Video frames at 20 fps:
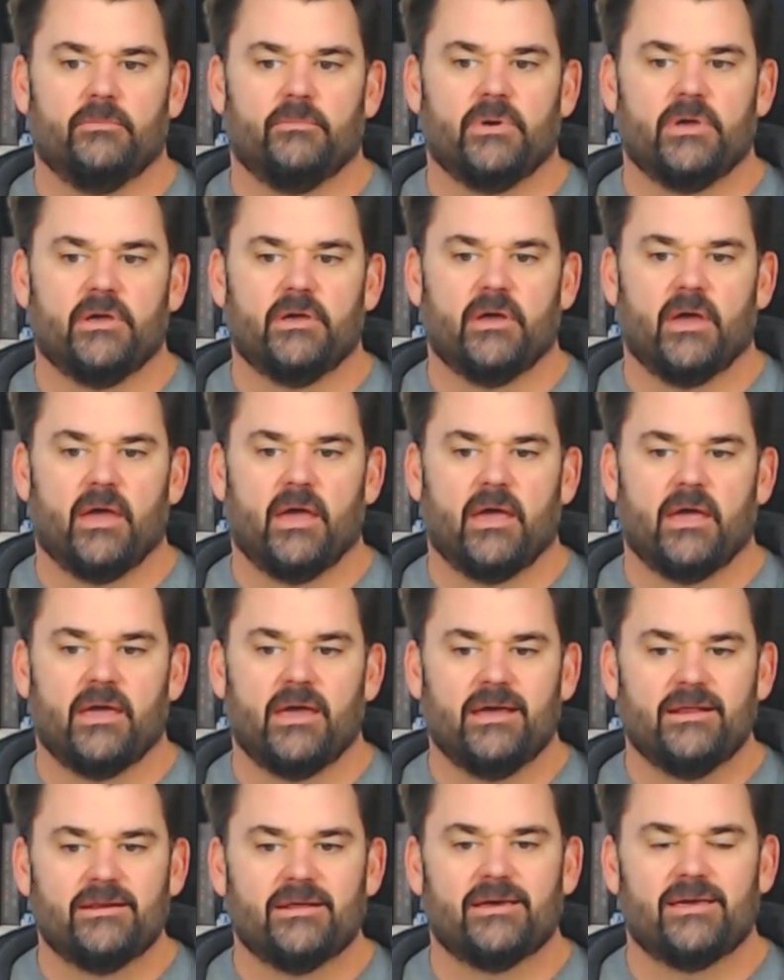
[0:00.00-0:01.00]
be a
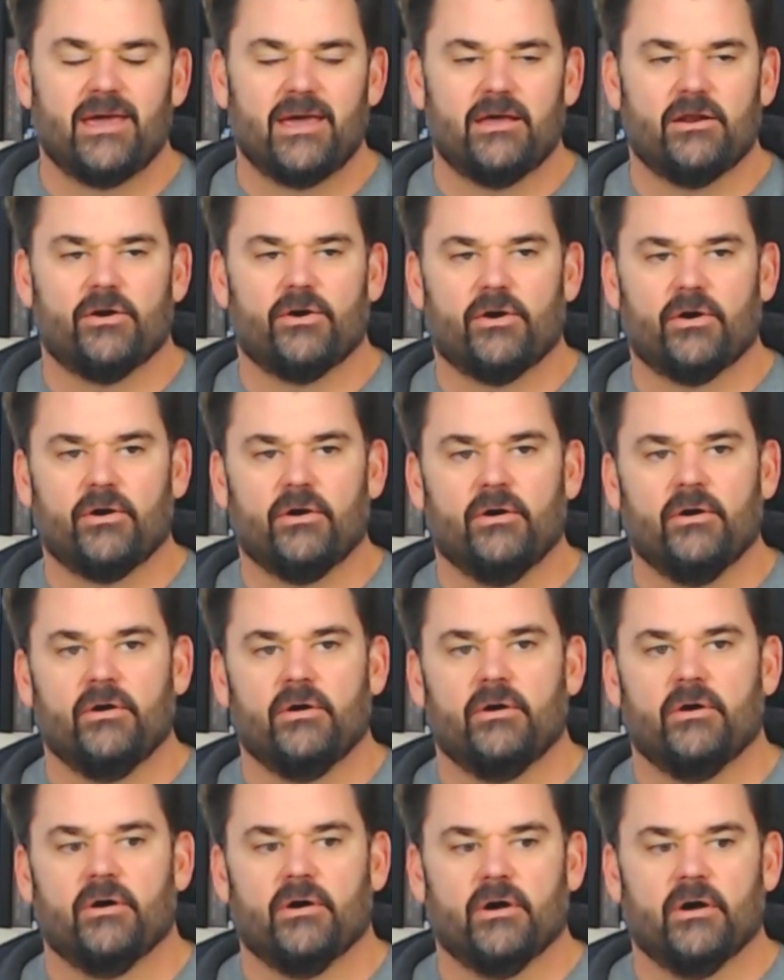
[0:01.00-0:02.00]
indicator
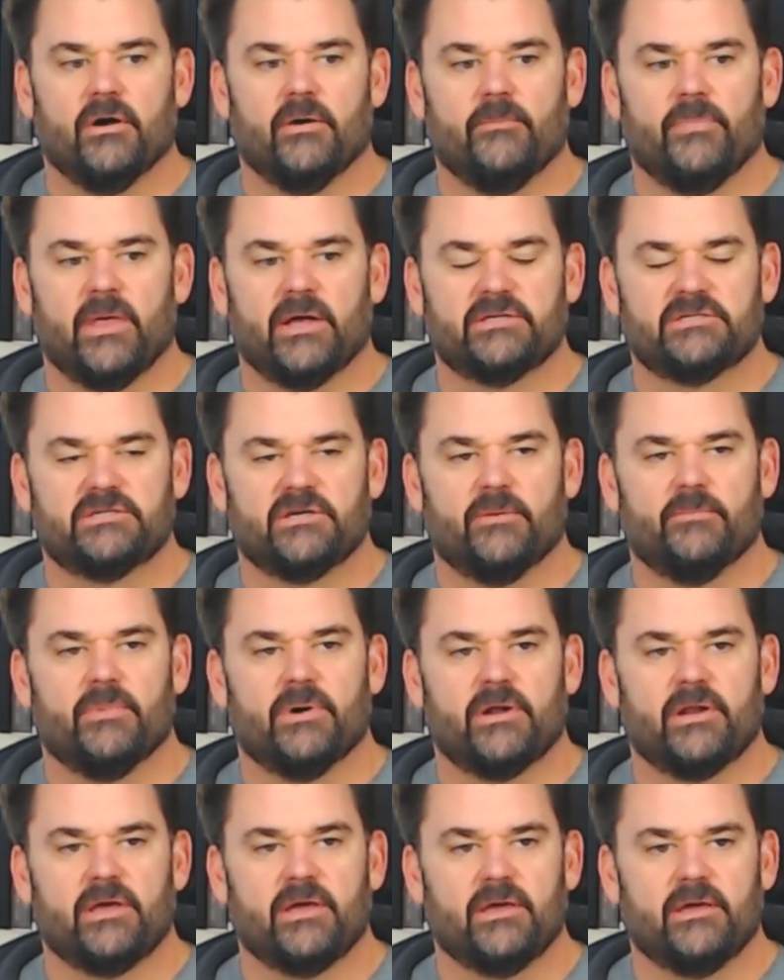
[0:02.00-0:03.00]
that
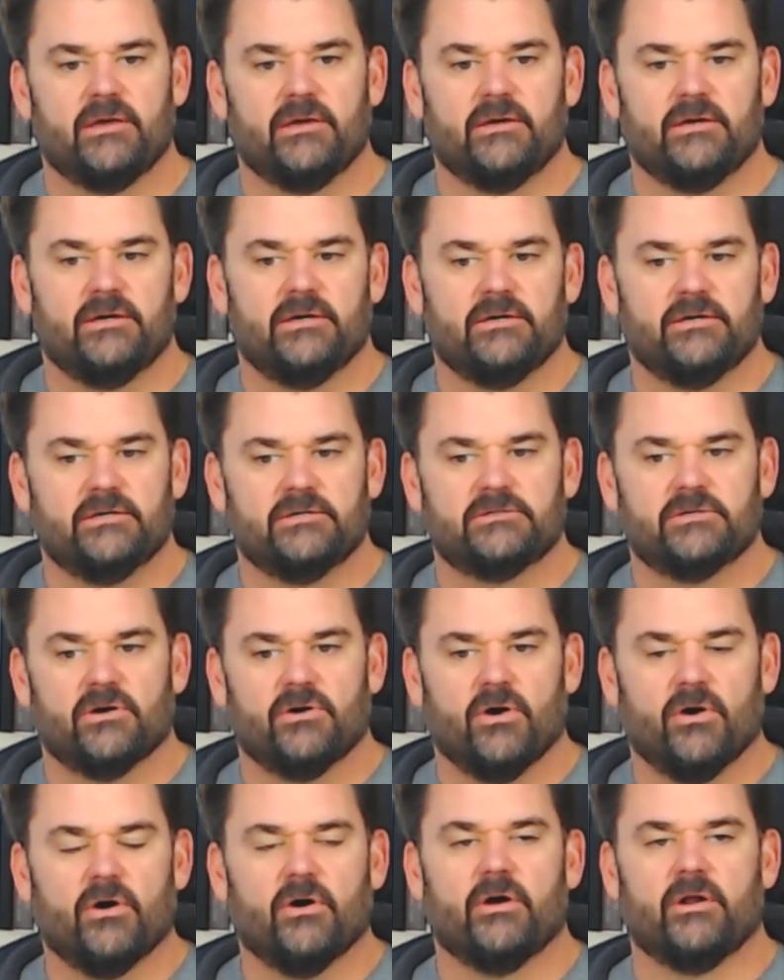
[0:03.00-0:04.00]
somebody is
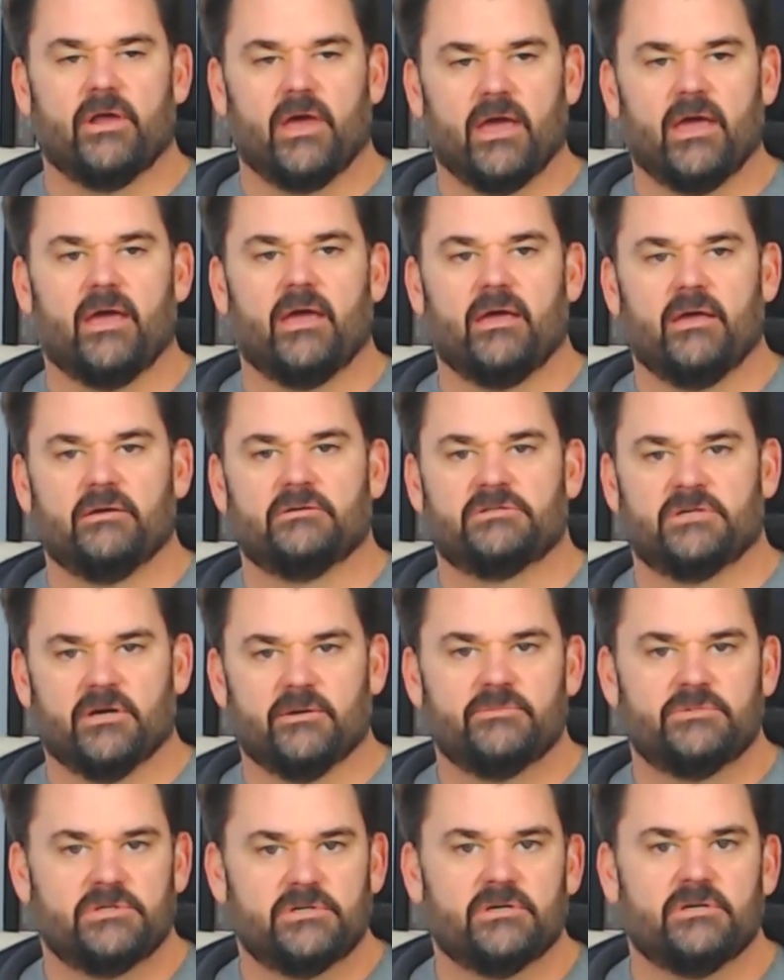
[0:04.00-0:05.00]
on a
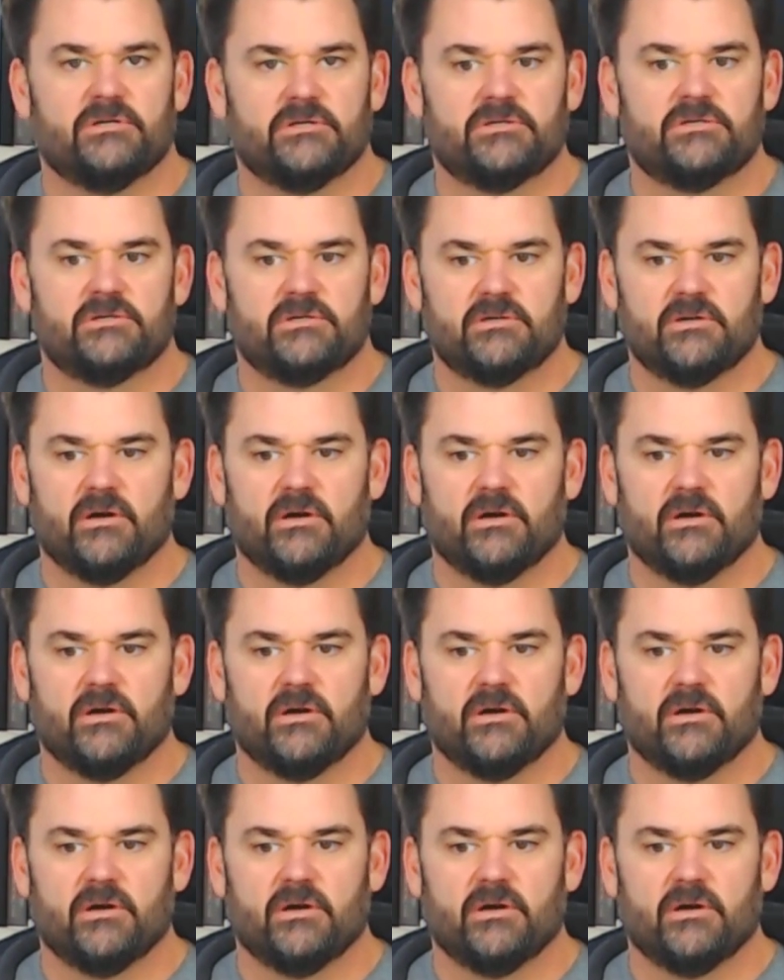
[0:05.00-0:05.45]
substance,